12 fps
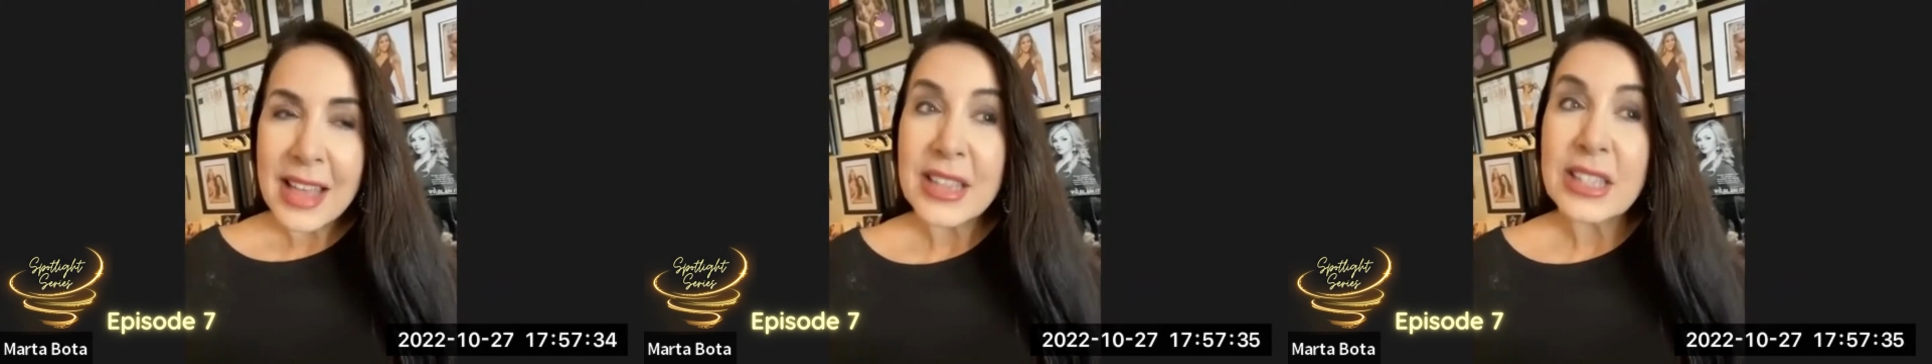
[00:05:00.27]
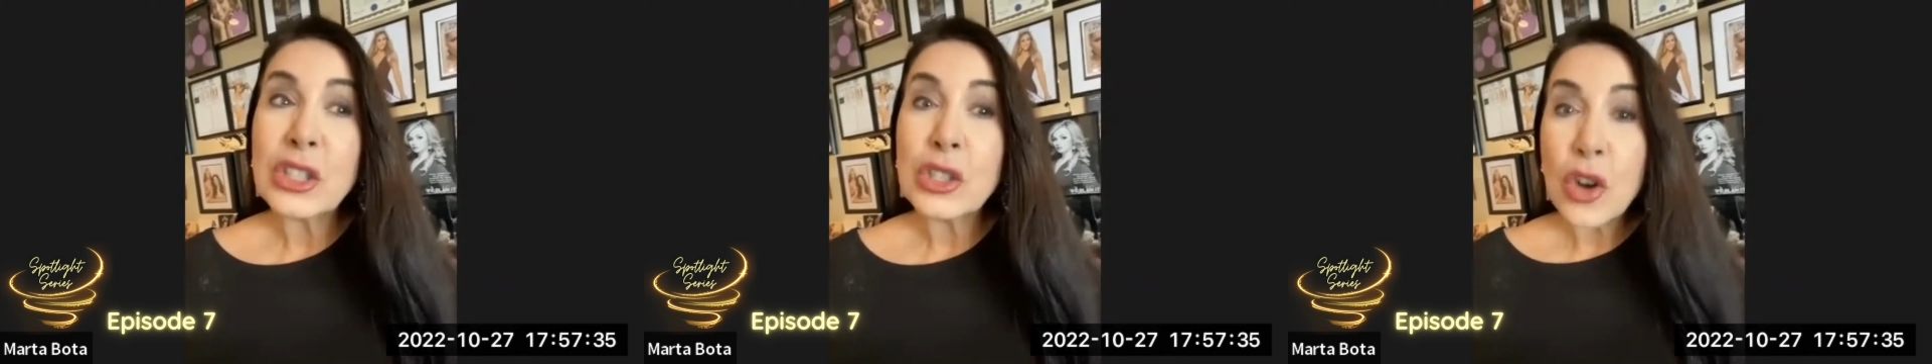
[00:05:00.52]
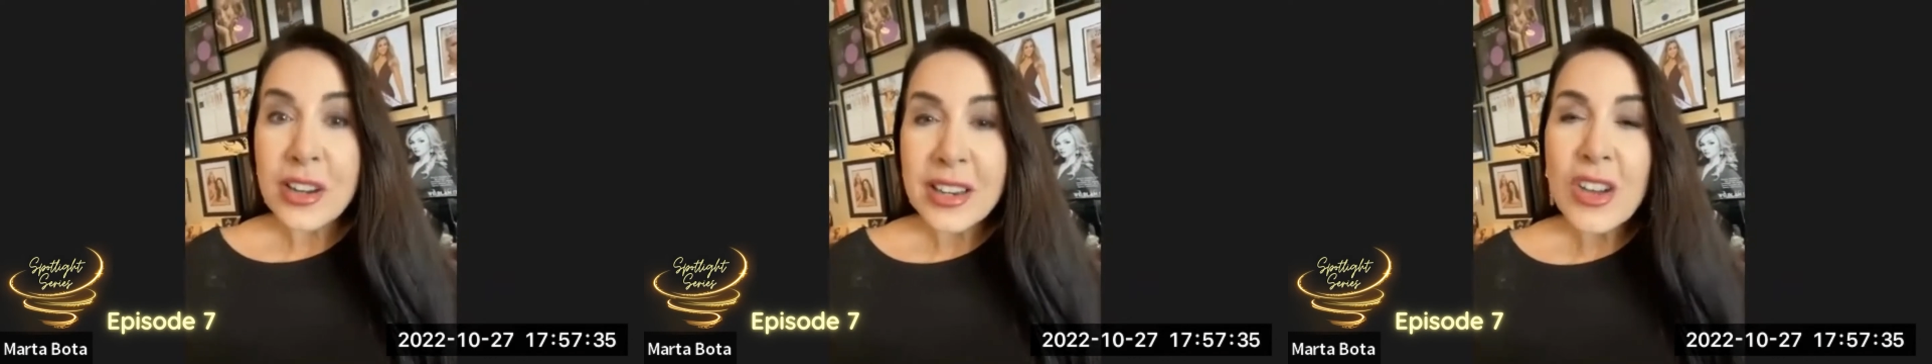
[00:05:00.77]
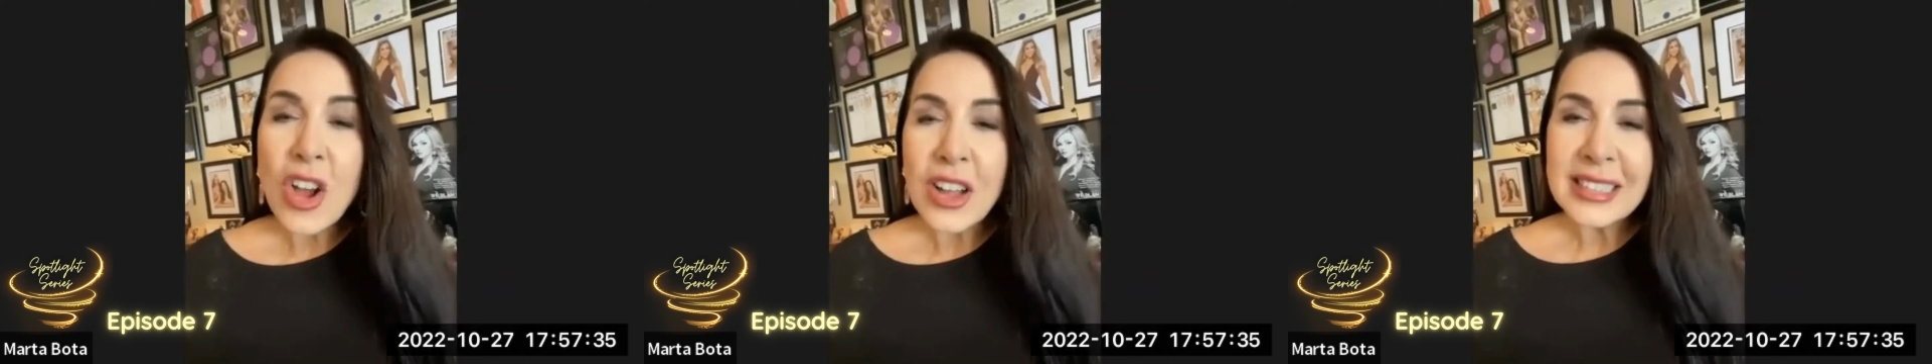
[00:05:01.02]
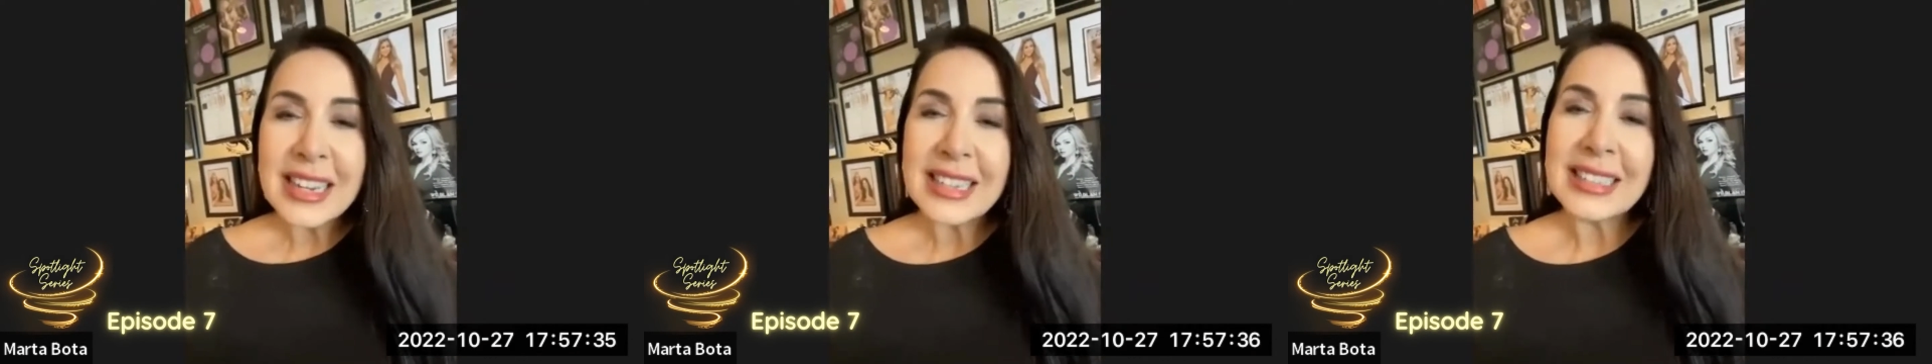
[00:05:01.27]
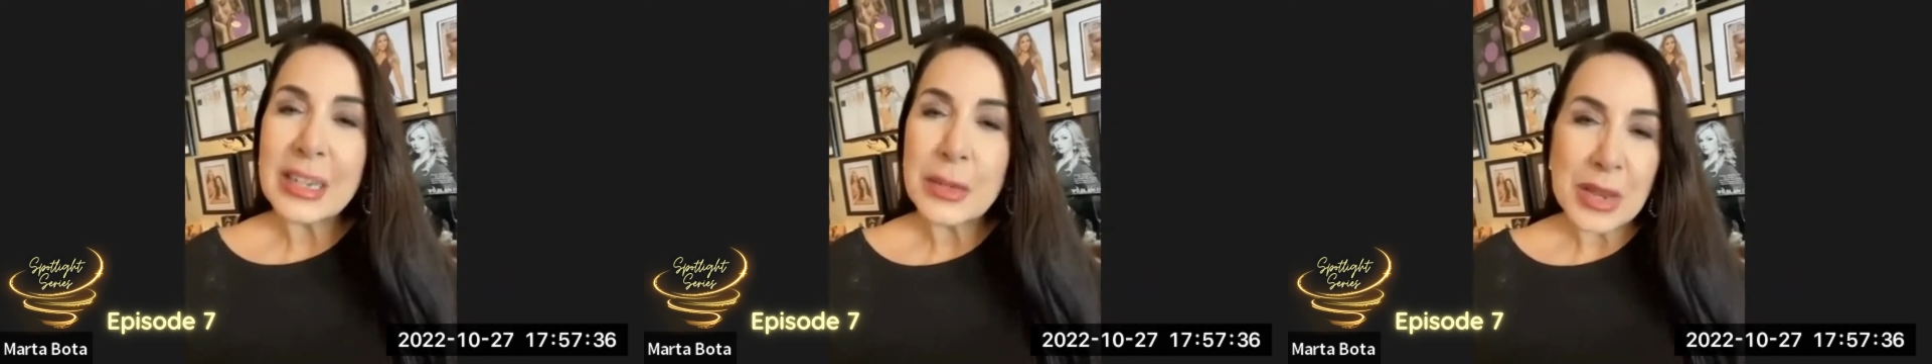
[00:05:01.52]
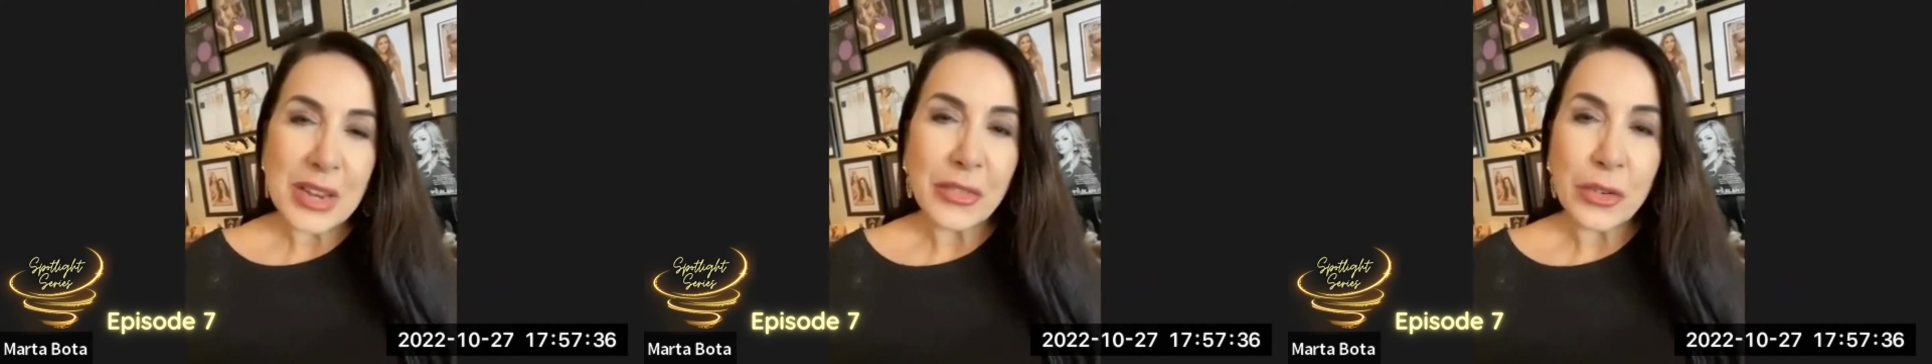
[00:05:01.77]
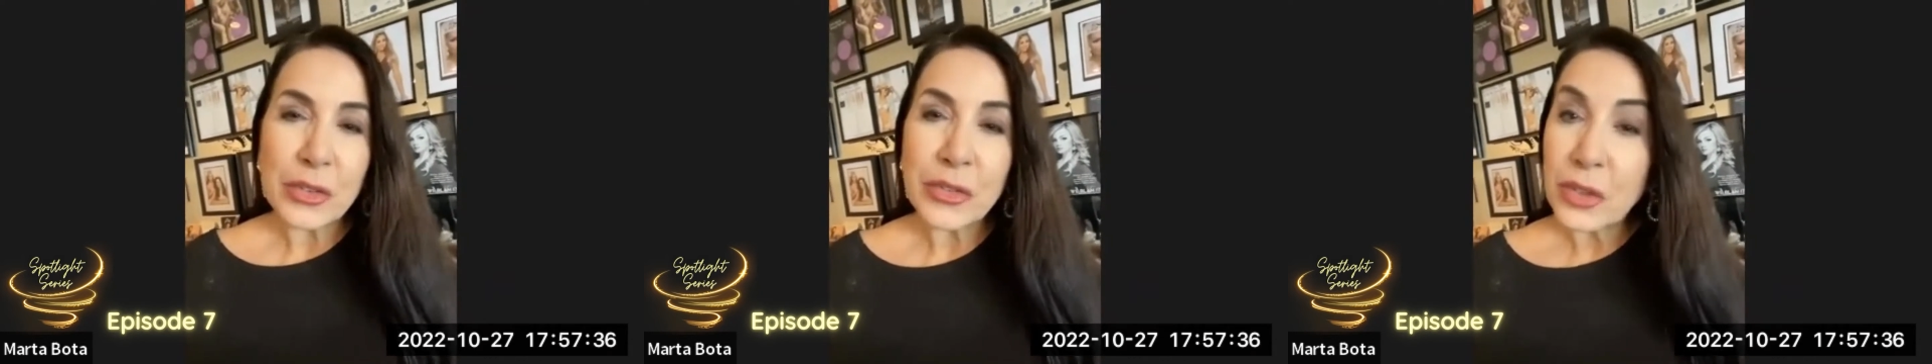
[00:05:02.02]
They started contacting me
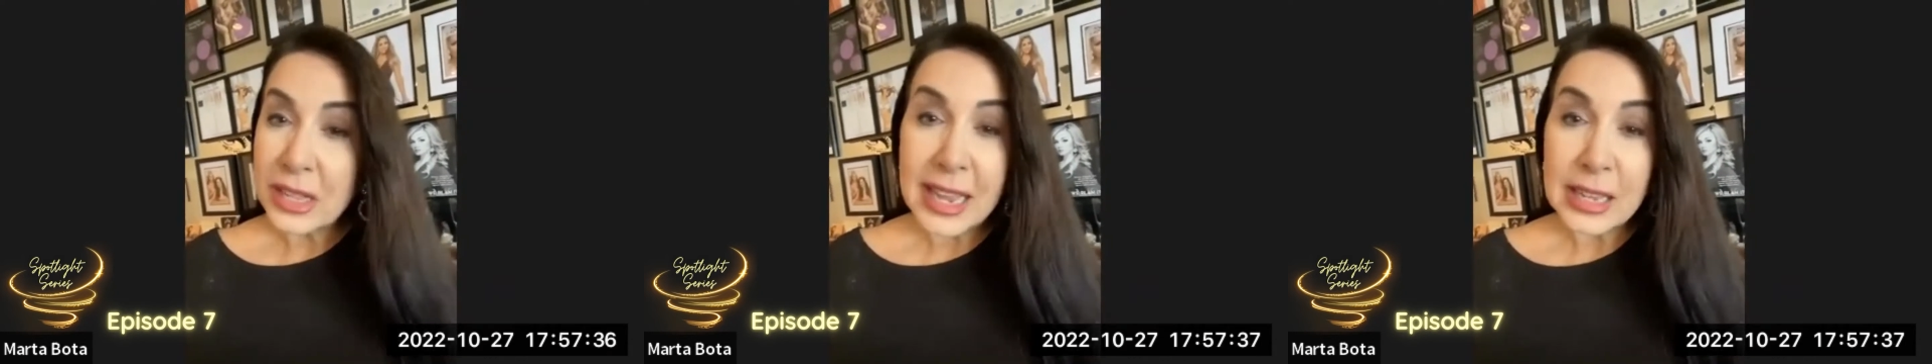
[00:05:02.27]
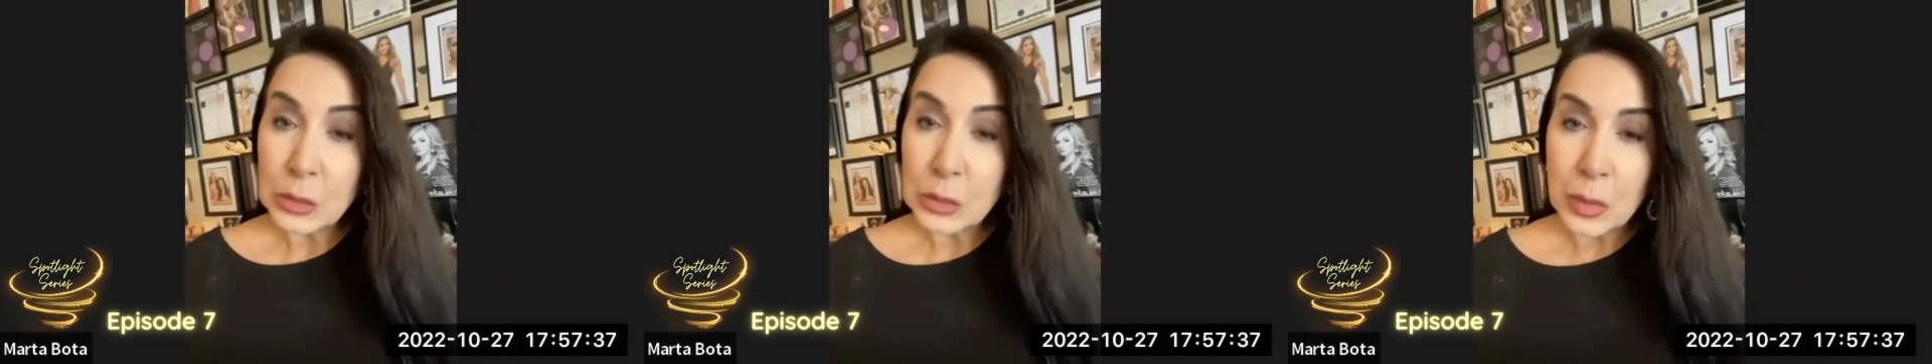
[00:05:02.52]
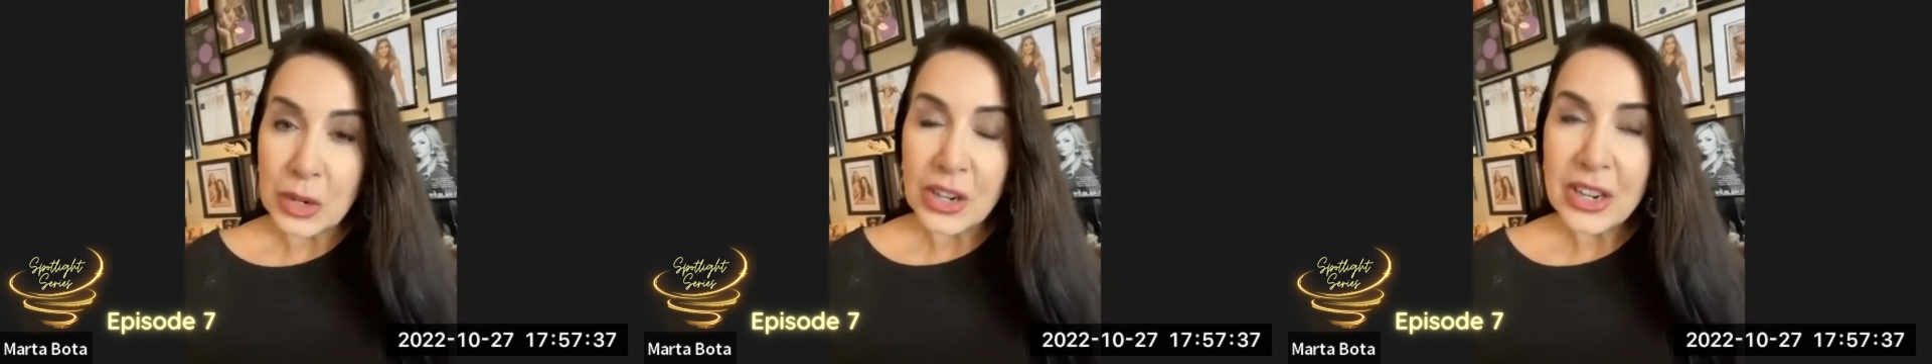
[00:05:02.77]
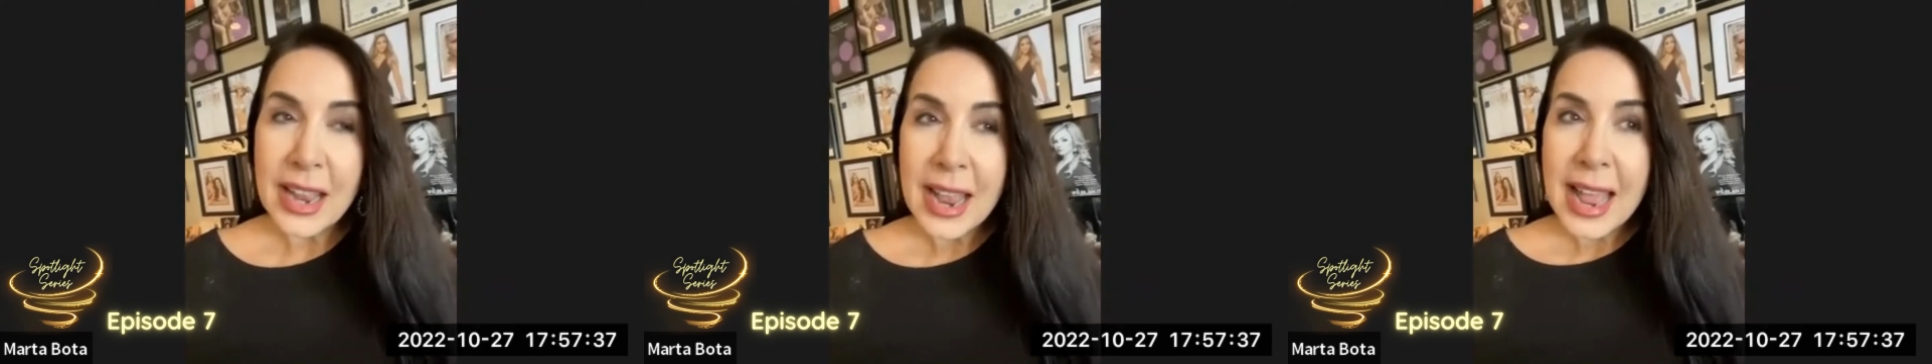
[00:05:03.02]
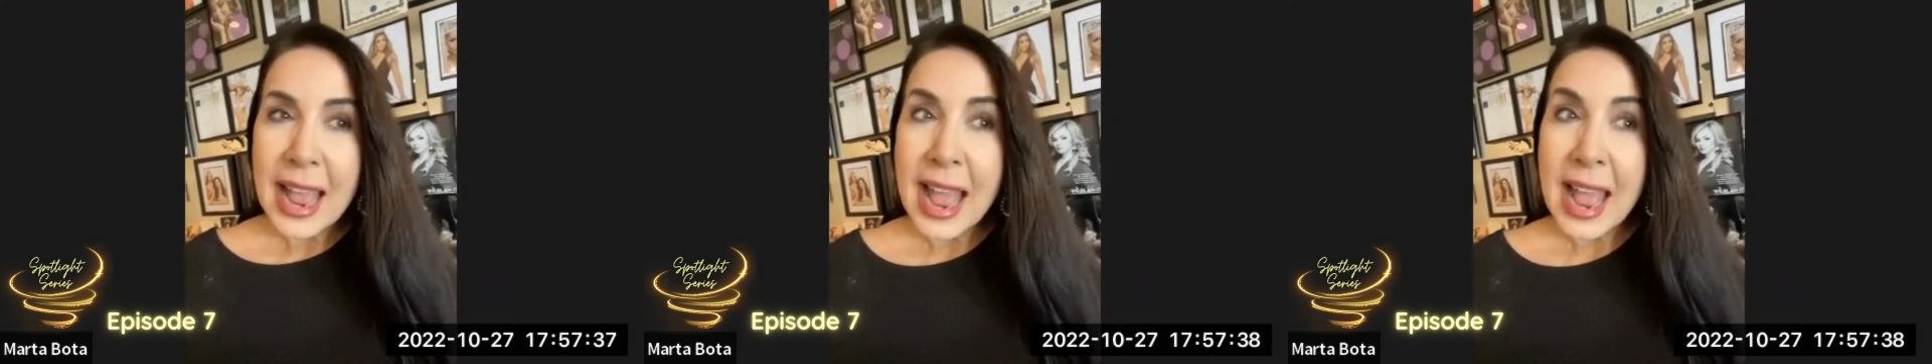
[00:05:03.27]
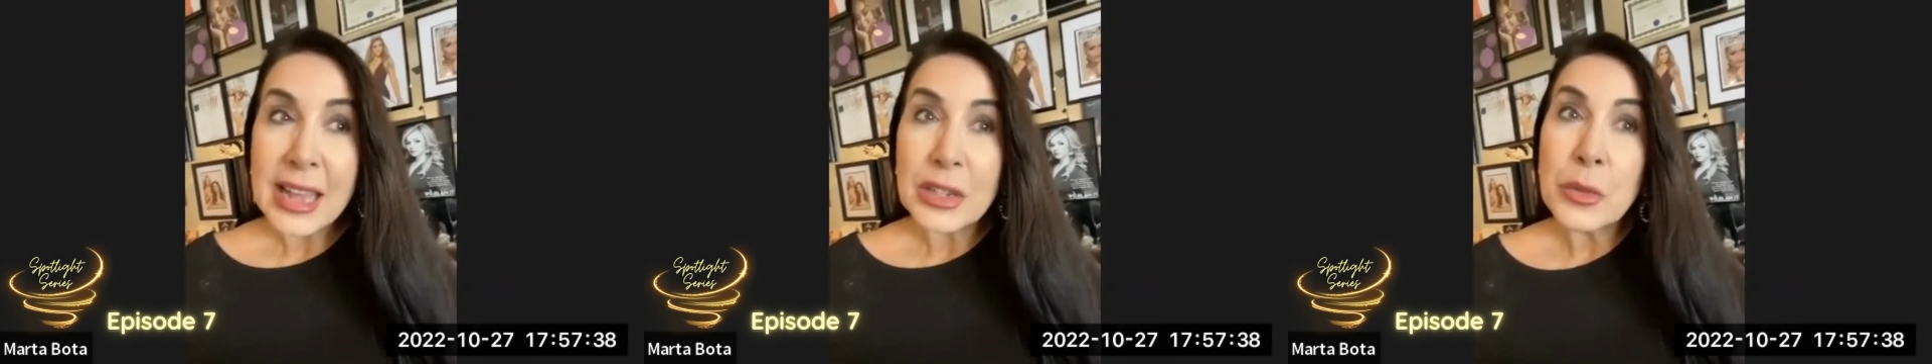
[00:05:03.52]
for freelance work. And